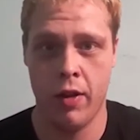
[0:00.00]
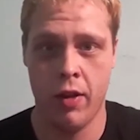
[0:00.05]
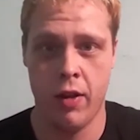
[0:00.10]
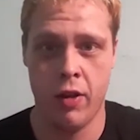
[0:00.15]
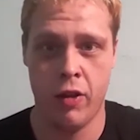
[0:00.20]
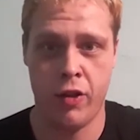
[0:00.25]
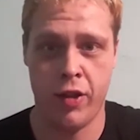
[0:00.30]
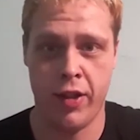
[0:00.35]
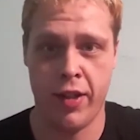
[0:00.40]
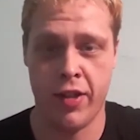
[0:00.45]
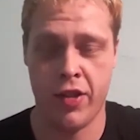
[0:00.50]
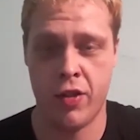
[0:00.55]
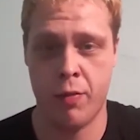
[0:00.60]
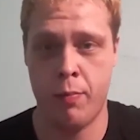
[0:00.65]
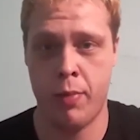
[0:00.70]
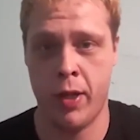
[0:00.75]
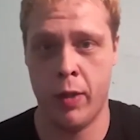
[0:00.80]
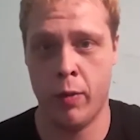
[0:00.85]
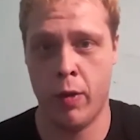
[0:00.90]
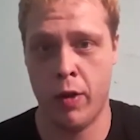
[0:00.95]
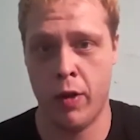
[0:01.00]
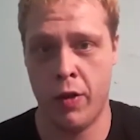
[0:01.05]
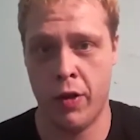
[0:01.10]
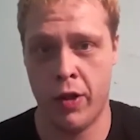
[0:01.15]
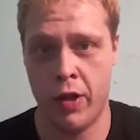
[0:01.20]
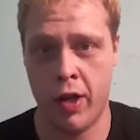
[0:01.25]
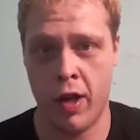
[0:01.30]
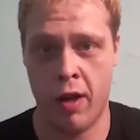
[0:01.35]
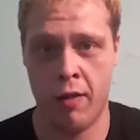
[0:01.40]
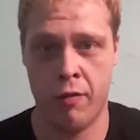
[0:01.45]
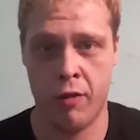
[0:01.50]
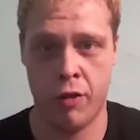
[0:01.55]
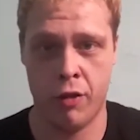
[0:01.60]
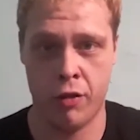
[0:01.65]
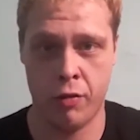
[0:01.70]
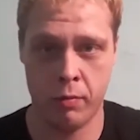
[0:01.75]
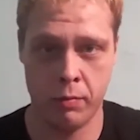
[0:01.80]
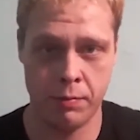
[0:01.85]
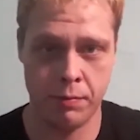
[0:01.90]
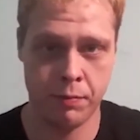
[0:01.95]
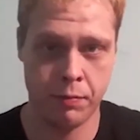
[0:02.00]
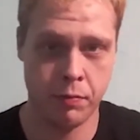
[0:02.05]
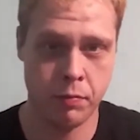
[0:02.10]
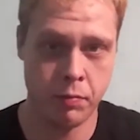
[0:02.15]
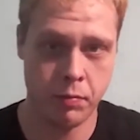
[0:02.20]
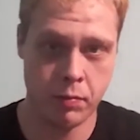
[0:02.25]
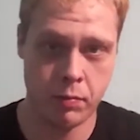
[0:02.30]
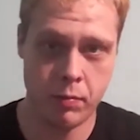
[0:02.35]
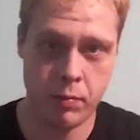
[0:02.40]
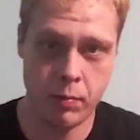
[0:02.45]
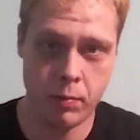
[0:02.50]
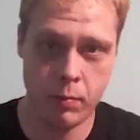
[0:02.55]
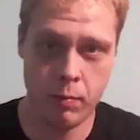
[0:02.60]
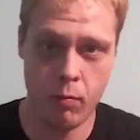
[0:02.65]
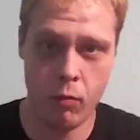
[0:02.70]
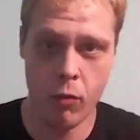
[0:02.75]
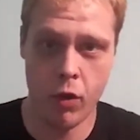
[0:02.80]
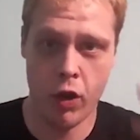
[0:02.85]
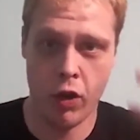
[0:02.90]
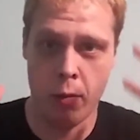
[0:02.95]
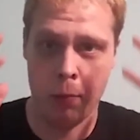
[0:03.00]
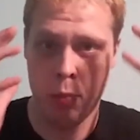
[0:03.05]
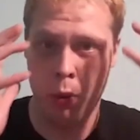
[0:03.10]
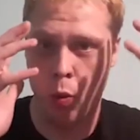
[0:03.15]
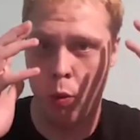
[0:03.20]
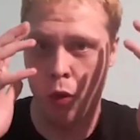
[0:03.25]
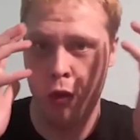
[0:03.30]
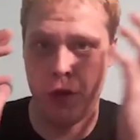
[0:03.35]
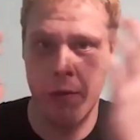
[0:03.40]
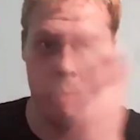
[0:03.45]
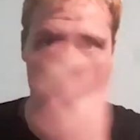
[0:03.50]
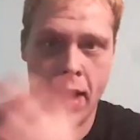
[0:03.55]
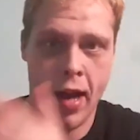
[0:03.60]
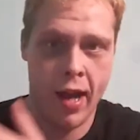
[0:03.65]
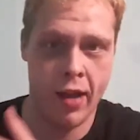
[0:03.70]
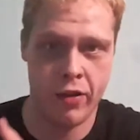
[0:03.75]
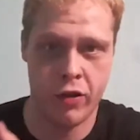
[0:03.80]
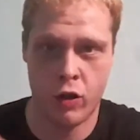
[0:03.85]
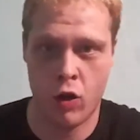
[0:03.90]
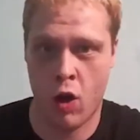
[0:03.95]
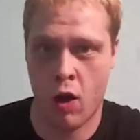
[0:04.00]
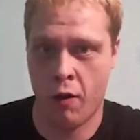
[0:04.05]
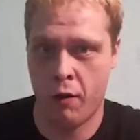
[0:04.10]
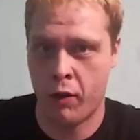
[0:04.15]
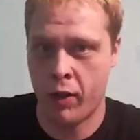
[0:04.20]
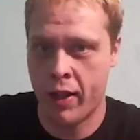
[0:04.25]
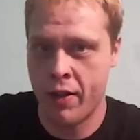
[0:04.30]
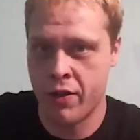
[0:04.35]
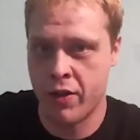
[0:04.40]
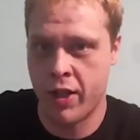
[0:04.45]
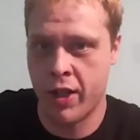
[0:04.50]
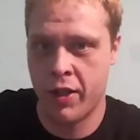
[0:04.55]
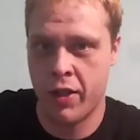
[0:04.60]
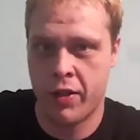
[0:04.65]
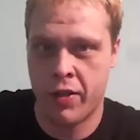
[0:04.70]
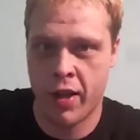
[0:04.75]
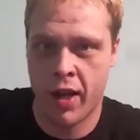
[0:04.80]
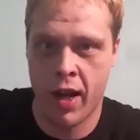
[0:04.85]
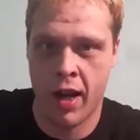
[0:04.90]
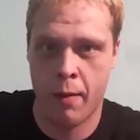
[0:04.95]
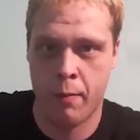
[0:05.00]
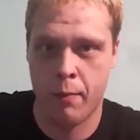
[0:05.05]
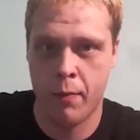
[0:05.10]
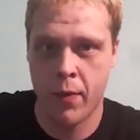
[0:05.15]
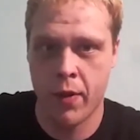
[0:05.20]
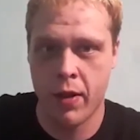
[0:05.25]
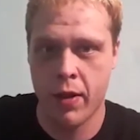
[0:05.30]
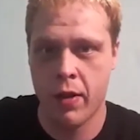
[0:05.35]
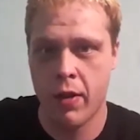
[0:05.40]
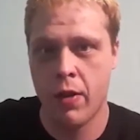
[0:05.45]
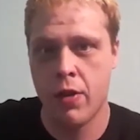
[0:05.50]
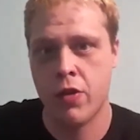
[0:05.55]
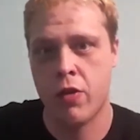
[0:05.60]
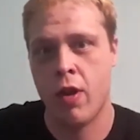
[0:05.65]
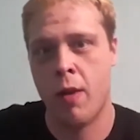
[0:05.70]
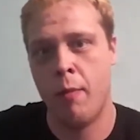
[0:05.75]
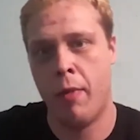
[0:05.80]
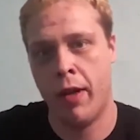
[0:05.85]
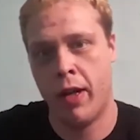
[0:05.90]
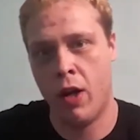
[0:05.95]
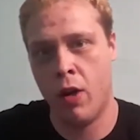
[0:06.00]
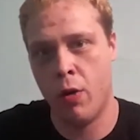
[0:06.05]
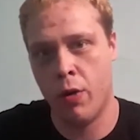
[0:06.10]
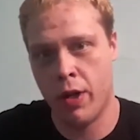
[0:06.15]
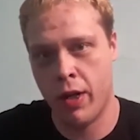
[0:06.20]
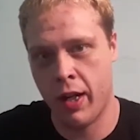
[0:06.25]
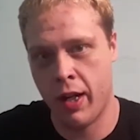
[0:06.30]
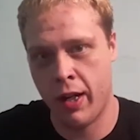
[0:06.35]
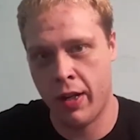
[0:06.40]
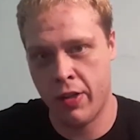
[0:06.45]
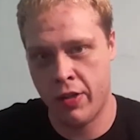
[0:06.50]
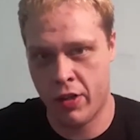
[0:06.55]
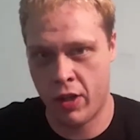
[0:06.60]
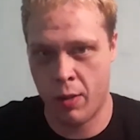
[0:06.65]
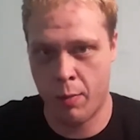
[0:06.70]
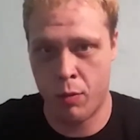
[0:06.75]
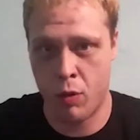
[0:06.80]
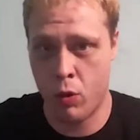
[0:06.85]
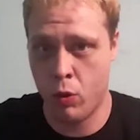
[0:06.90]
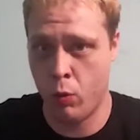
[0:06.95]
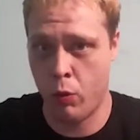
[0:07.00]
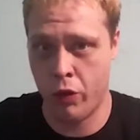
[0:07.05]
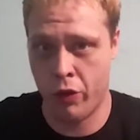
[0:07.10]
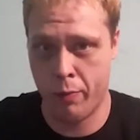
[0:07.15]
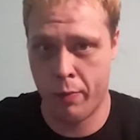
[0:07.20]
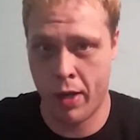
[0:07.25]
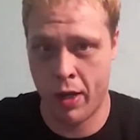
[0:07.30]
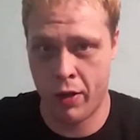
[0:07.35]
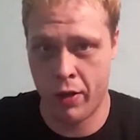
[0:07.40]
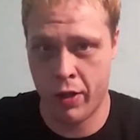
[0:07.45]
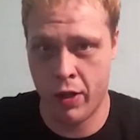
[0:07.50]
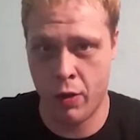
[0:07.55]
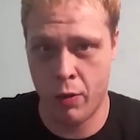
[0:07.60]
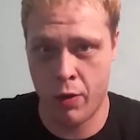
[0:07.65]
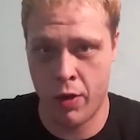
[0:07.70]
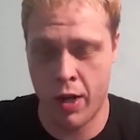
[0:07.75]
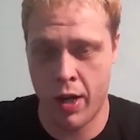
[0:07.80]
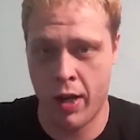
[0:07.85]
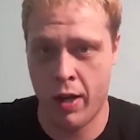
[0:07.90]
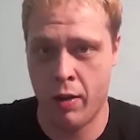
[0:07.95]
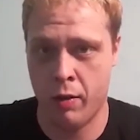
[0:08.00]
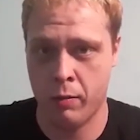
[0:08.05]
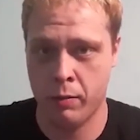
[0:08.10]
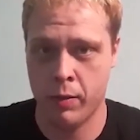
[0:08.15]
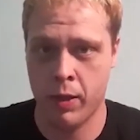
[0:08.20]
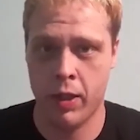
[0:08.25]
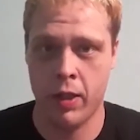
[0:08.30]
She disappear under the covers. Pulls the mask off, leaves it at the top. So I'm like, okay, something cool is about to go down.